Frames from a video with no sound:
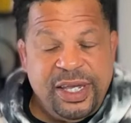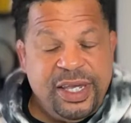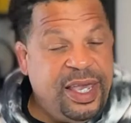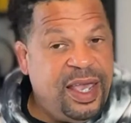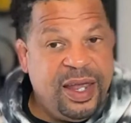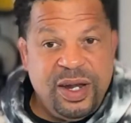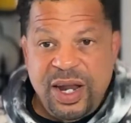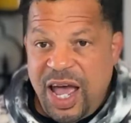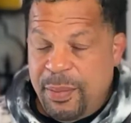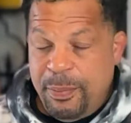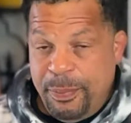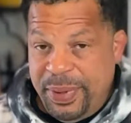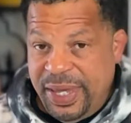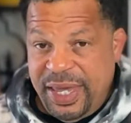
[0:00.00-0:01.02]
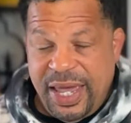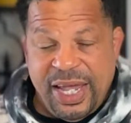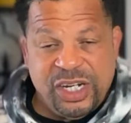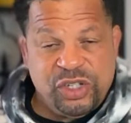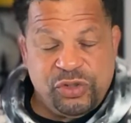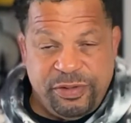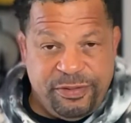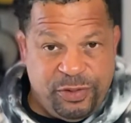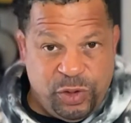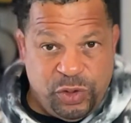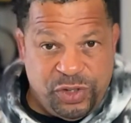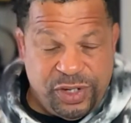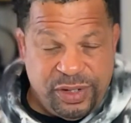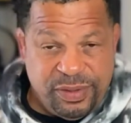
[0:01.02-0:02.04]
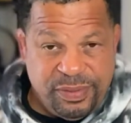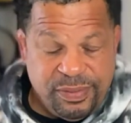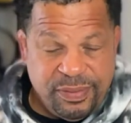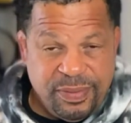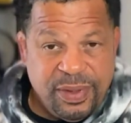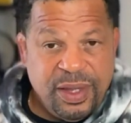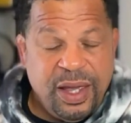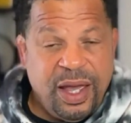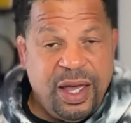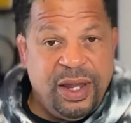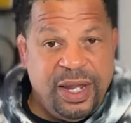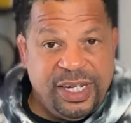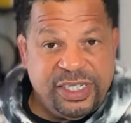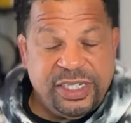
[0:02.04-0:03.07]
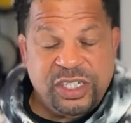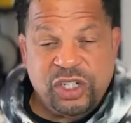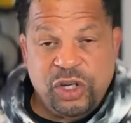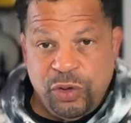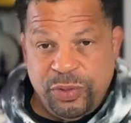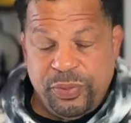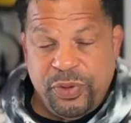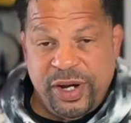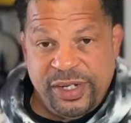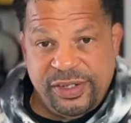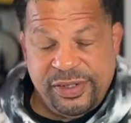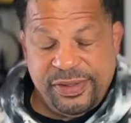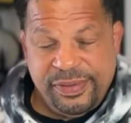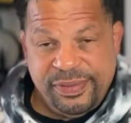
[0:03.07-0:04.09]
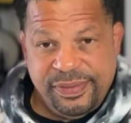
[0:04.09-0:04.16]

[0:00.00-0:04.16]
cannot be extra virgin unless it's cold pressed.